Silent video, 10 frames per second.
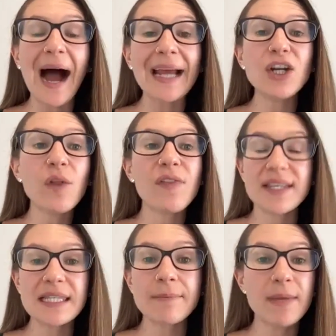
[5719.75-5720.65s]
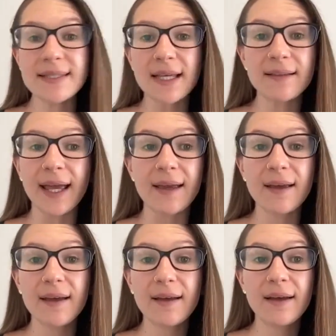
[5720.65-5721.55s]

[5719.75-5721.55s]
I know that this is the missing link.